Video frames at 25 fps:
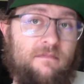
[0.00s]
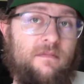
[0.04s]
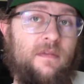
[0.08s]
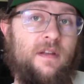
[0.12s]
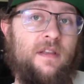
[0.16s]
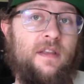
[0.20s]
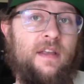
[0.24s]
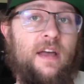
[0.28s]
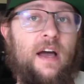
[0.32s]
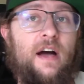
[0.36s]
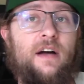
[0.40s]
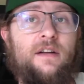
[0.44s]

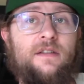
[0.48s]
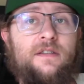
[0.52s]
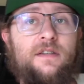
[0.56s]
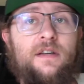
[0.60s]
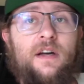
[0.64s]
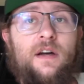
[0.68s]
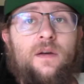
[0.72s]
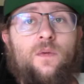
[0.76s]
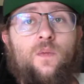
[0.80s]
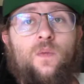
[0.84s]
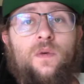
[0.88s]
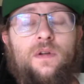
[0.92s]
the
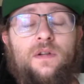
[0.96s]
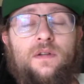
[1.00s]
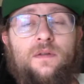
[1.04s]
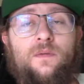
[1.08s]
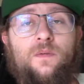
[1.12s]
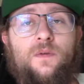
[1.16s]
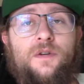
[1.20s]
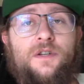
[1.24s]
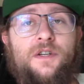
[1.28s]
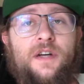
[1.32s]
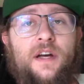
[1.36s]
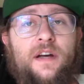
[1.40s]
outside world,
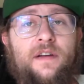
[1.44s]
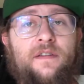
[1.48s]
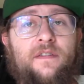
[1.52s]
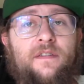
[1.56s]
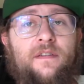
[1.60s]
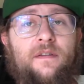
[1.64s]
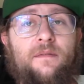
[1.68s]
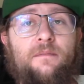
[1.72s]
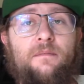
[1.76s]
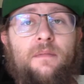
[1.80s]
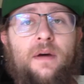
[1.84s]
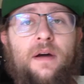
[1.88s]
which has
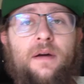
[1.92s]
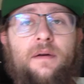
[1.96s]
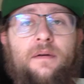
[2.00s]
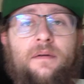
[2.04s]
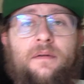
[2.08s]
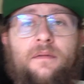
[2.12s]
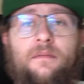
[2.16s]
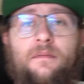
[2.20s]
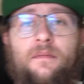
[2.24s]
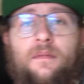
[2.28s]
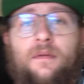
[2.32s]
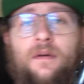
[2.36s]
my
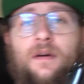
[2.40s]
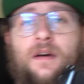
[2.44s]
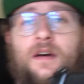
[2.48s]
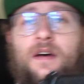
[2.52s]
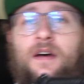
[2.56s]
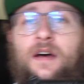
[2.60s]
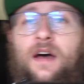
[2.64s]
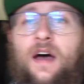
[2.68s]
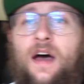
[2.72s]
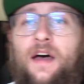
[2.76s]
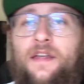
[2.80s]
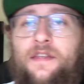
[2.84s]

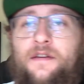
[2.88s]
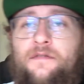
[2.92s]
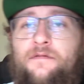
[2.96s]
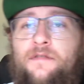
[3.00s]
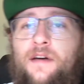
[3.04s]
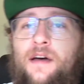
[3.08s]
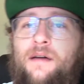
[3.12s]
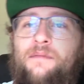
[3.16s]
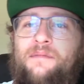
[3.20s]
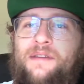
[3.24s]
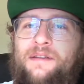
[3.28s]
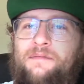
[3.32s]
other
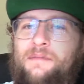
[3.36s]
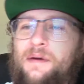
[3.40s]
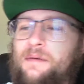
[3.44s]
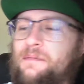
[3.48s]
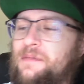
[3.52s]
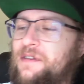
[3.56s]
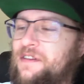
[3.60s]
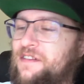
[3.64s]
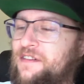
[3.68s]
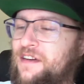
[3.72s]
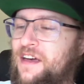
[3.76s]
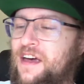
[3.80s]
family
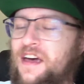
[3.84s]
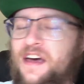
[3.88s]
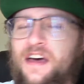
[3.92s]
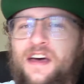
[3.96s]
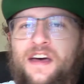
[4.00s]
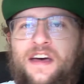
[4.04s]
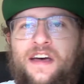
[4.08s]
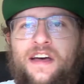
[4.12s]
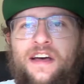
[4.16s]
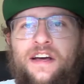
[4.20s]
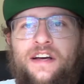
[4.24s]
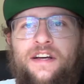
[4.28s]
members.
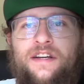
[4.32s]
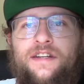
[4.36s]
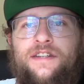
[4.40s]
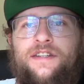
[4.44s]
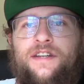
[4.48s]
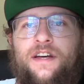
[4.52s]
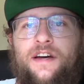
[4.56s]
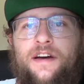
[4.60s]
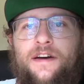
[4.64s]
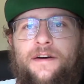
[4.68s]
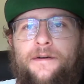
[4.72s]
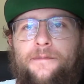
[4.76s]

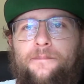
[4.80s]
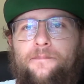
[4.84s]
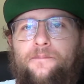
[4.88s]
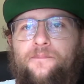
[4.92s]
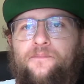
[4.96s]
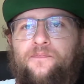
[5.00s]
So,